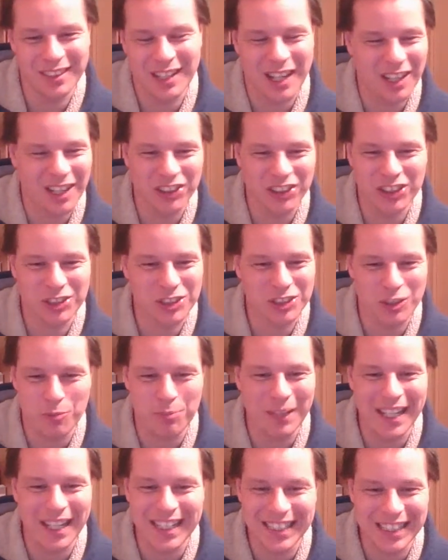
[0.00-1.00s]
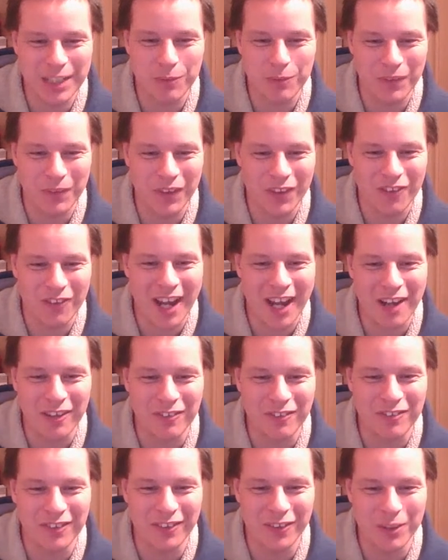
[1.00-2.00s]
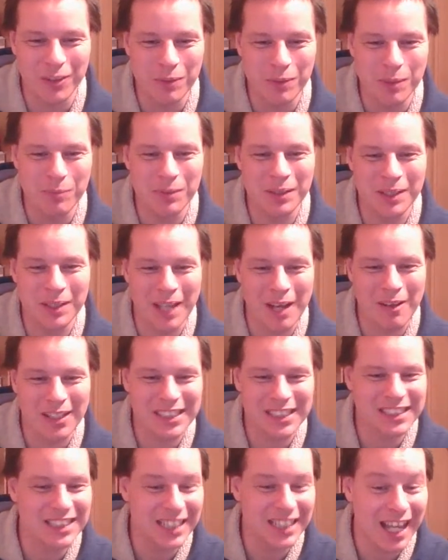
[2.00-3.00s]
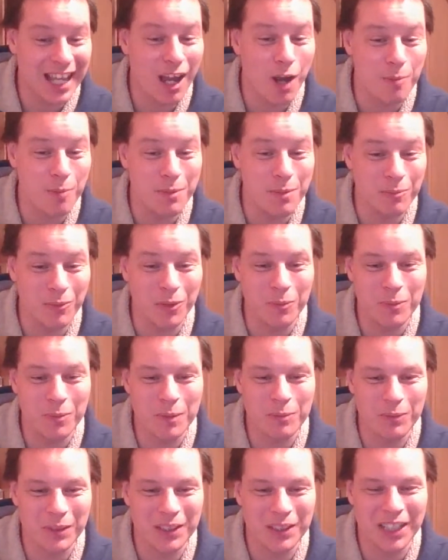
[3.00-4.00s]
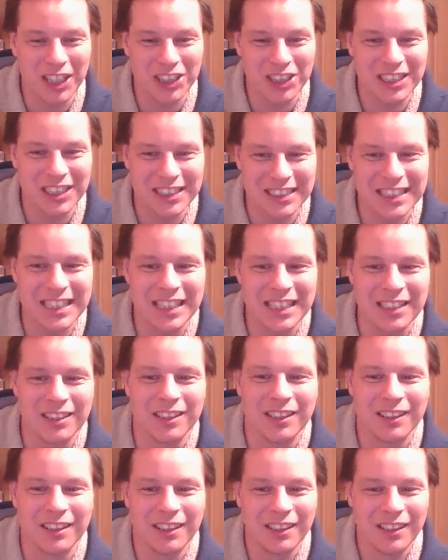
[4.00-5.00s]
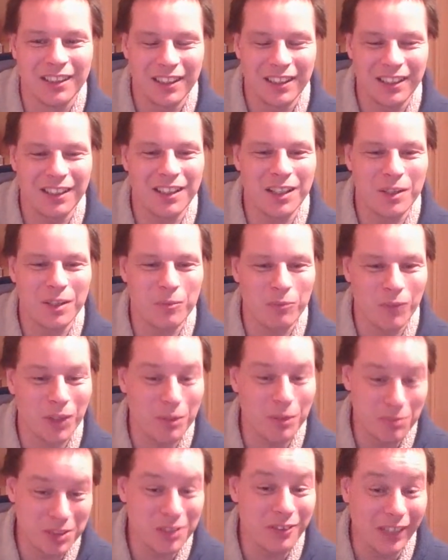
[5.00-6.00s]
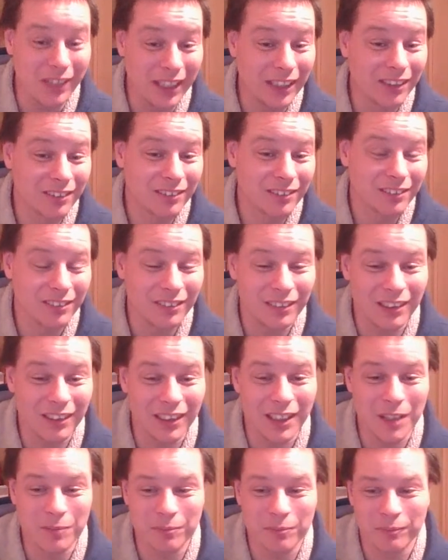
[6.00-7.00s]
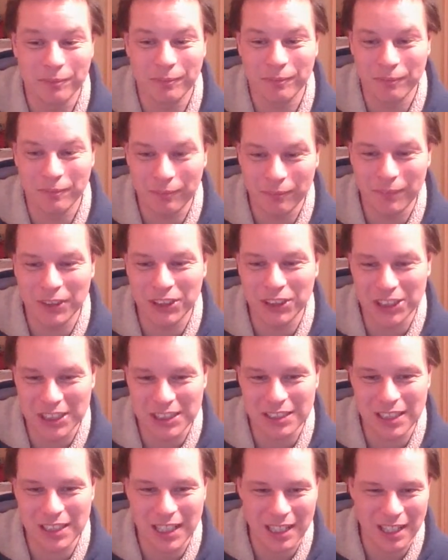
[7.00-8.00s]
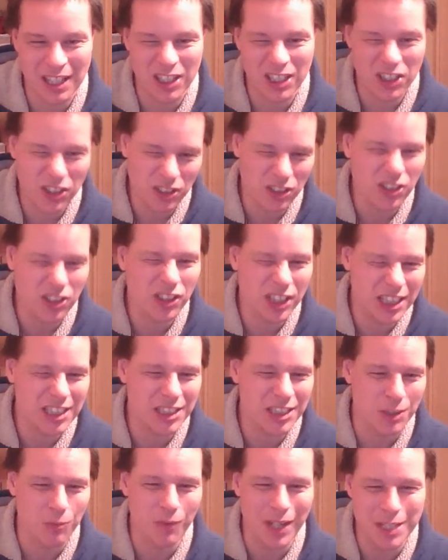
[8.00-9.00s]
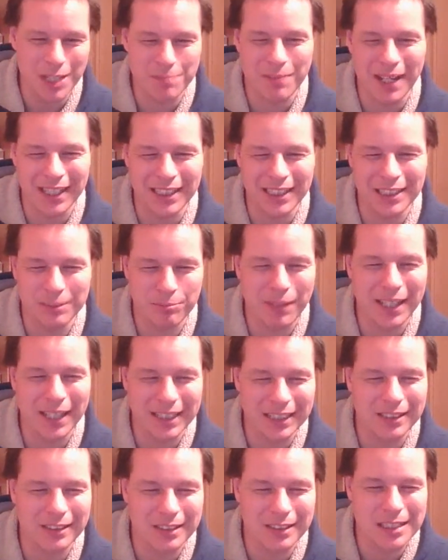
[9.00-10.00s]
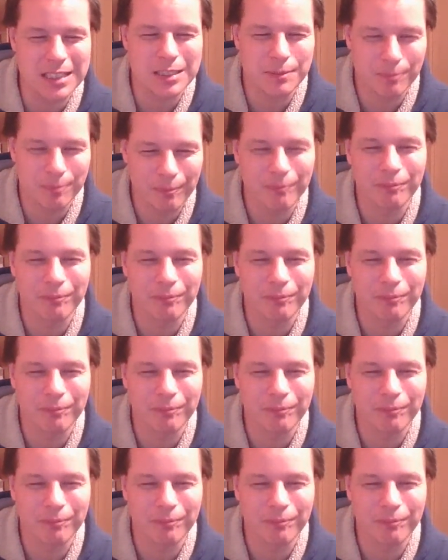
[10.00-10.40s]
I just sort of blended in with the crowd, if you know what I mean. But now I stick out a bit more. People can actually see what I'm doing, which is a good in some ways, bad in others.